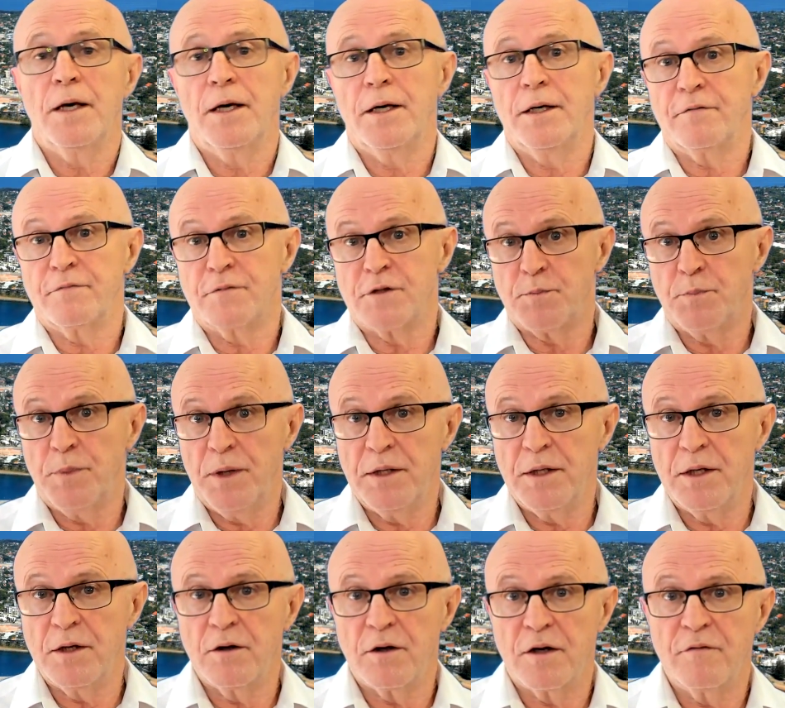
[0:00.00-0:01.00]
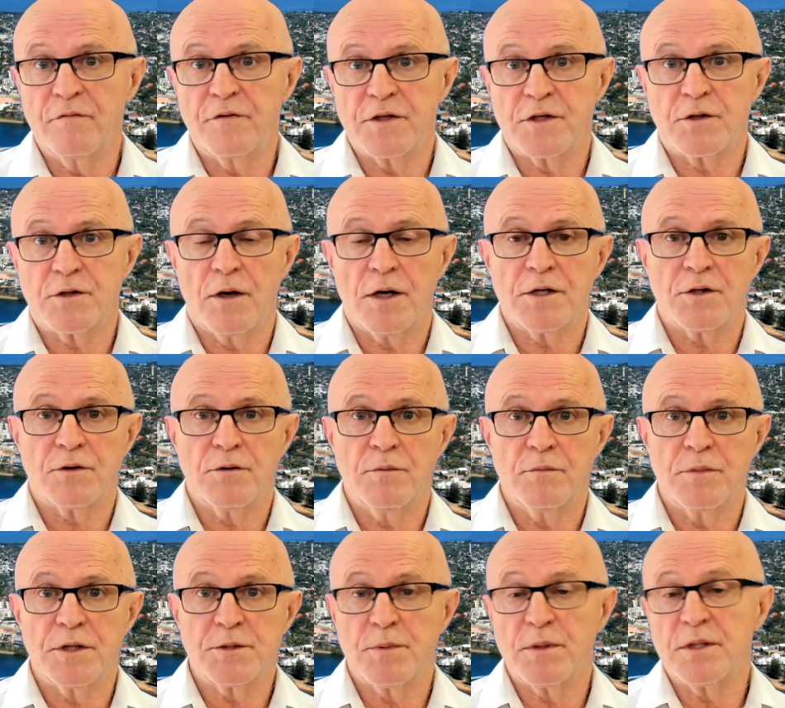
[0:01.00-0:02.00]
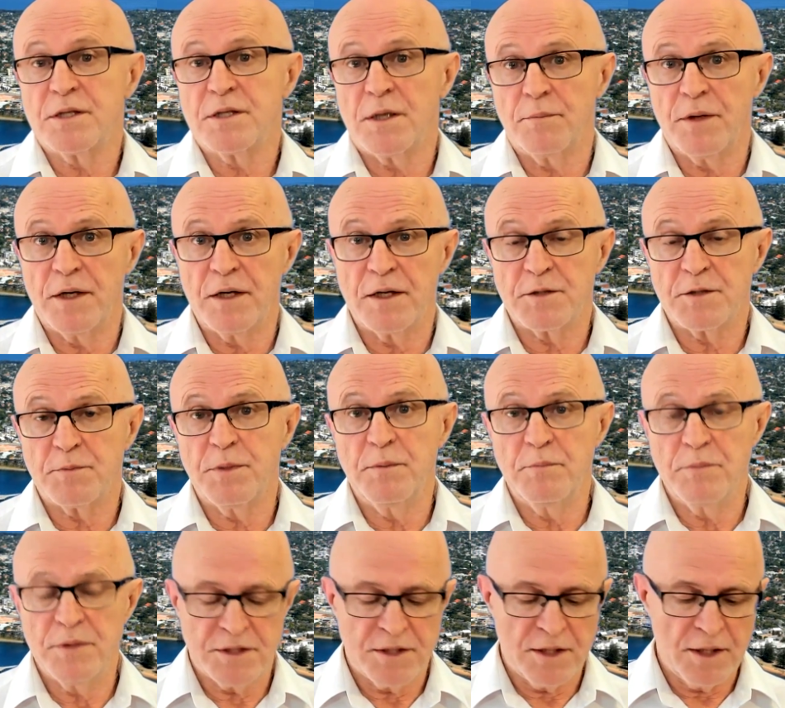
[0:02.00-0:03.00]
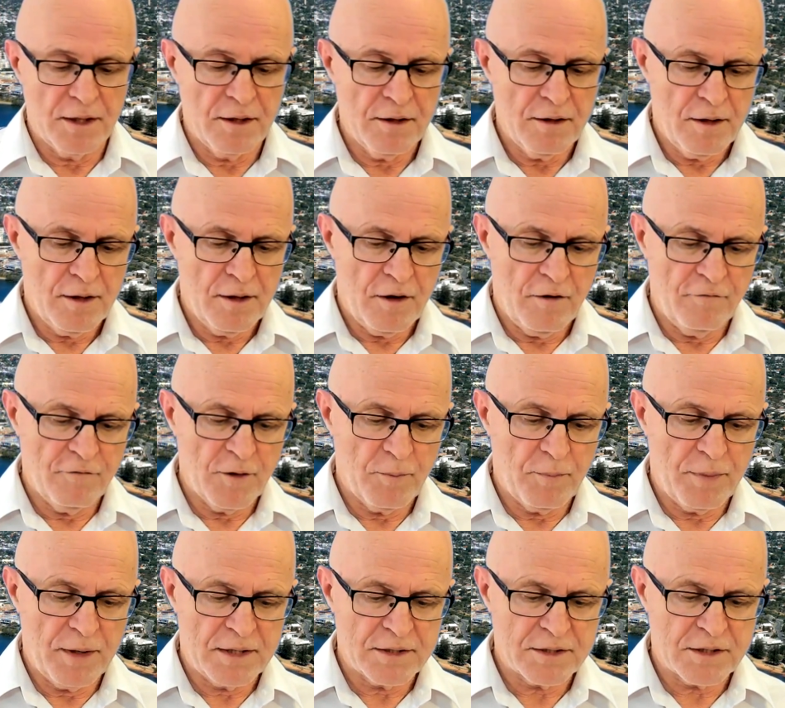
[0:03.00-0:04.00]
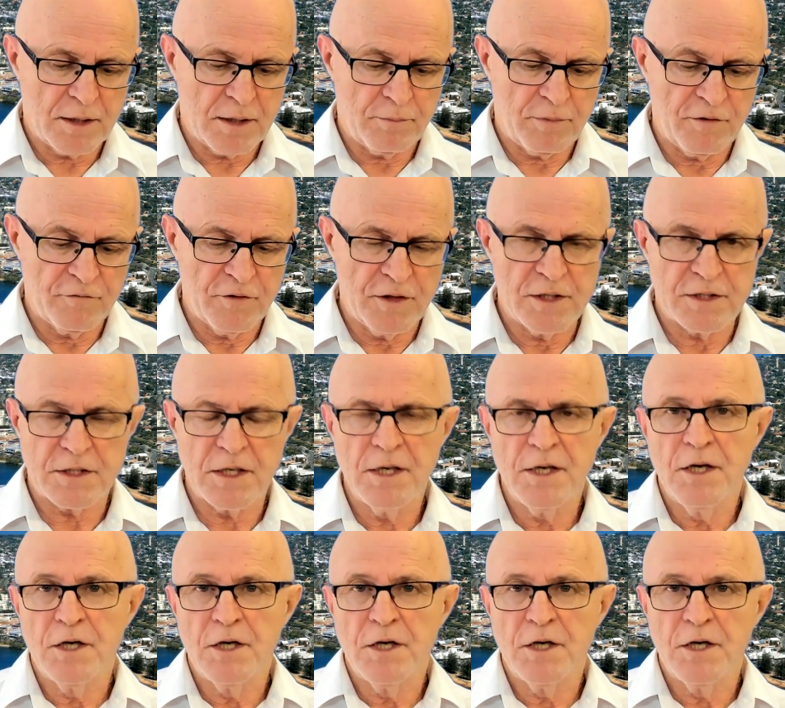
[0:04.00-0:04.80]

in spending on infrastructure in Brisbane, something that's been missing over the past couple of years.